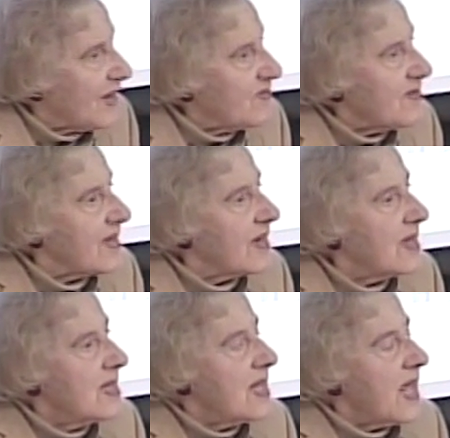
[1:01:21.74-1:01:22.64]
one thing.
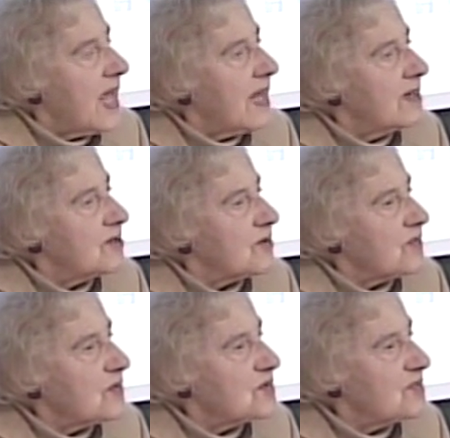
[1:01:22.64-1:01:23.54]
And
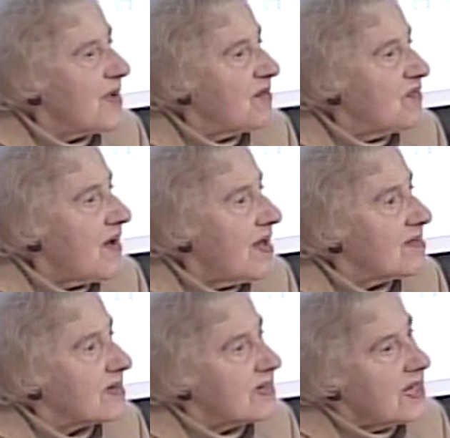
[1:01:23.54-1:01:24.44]
of course, my
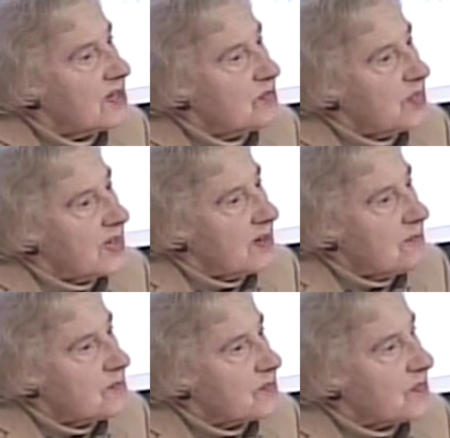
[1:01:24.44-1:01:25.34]
father had
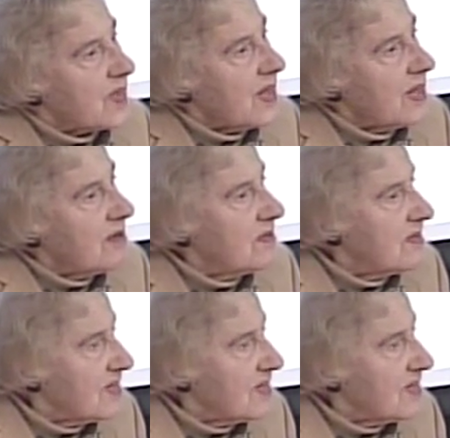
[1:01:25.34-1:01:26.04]
been in